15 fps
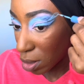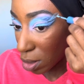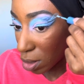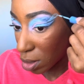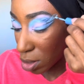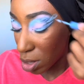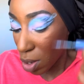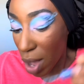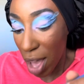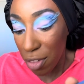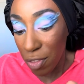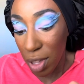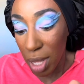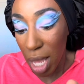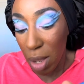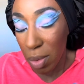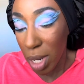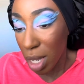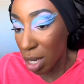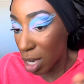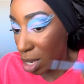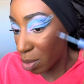So I feel like when it
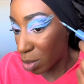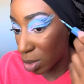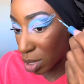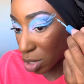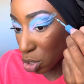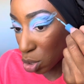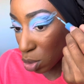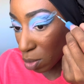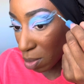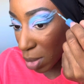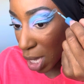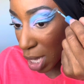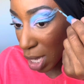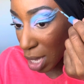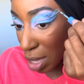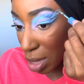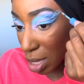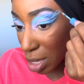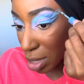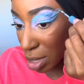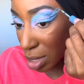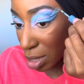comes to me and
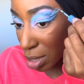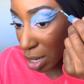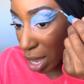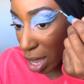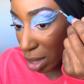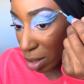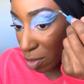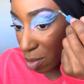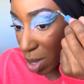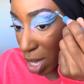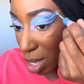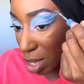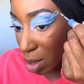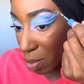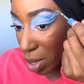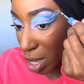this style of makeup,